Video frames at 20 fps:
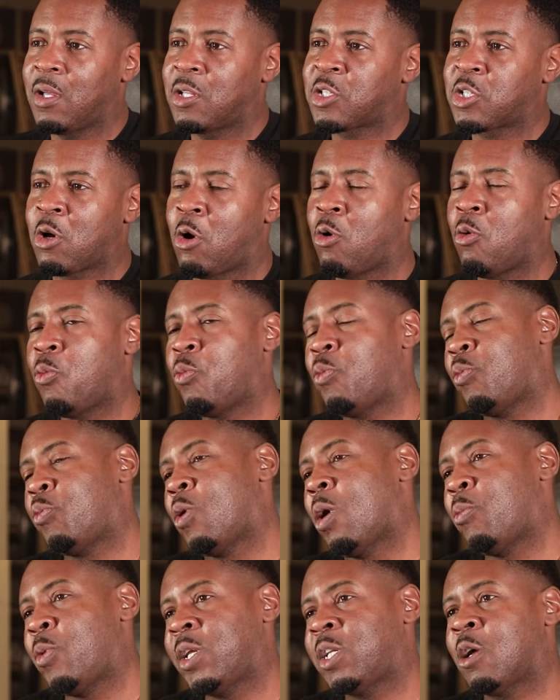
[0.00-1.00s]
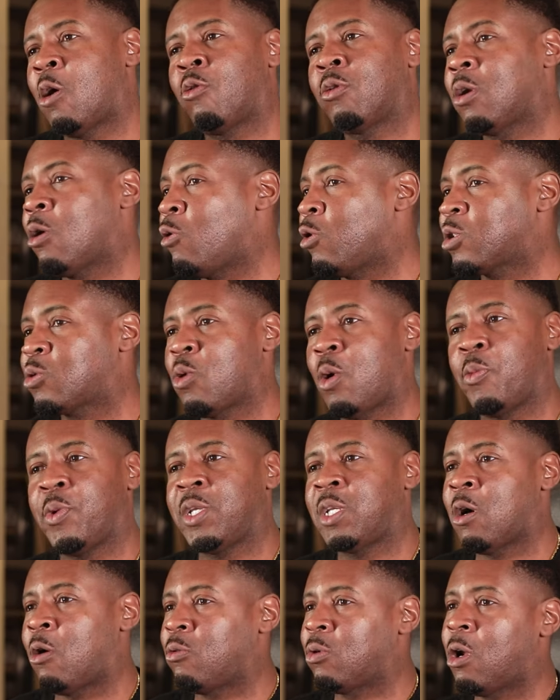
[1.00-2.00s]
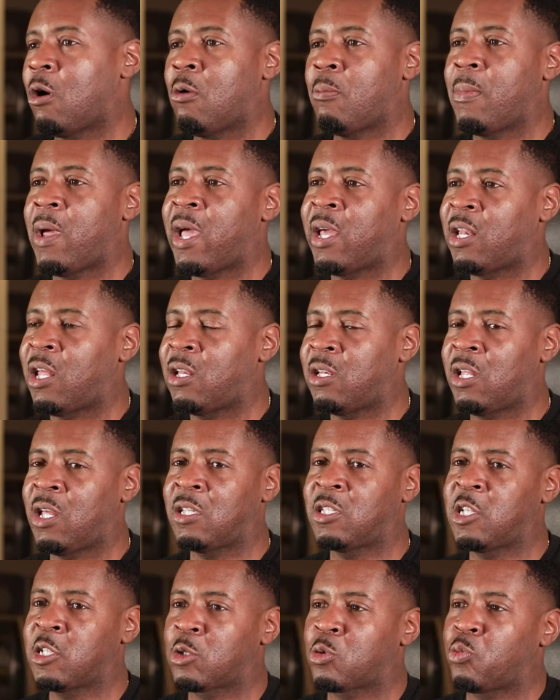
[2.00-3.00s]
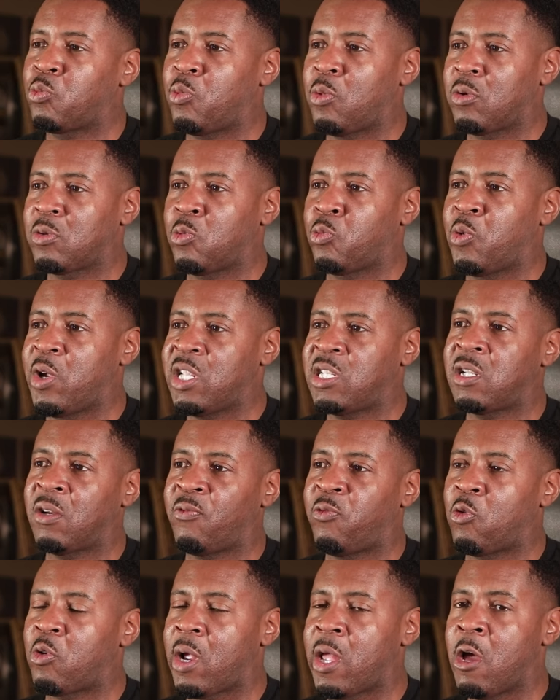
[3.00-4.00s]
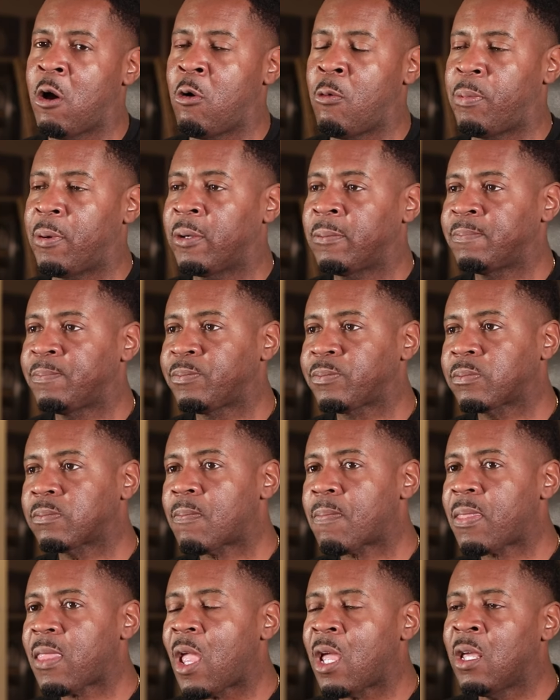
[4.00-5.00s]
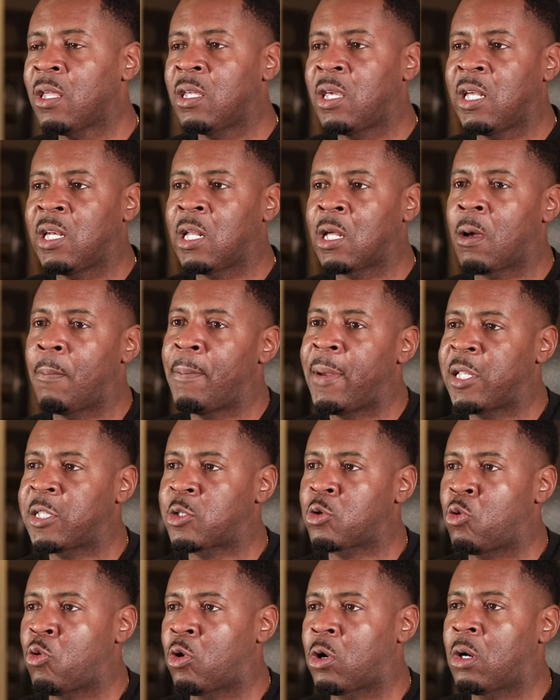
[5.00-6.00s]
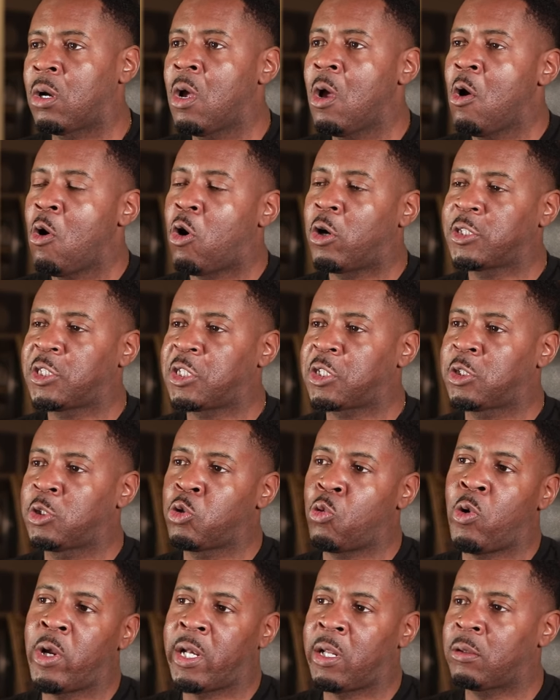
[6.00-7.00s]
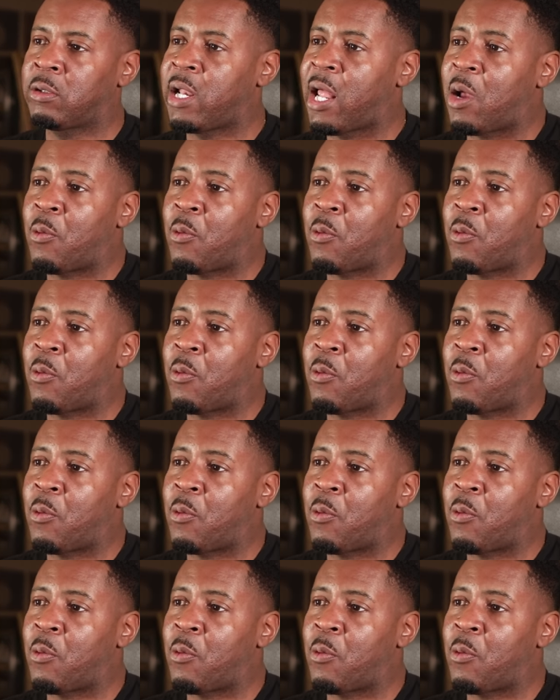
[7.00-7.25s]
So what we don't know is what we don't know, man. And then just reaching for help, getting a mentor, or just joining